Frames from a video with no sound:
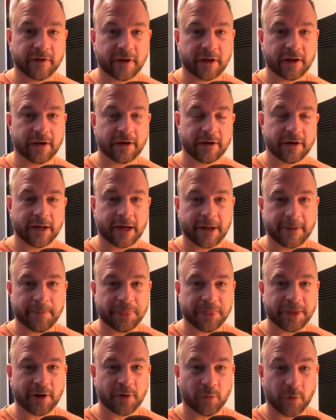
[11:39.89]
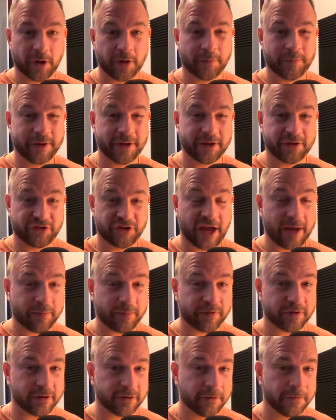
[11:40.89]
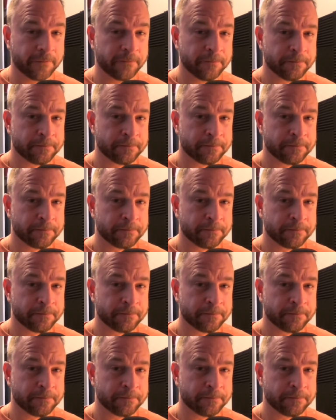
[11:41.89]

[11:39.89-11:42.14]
and there will be a chapter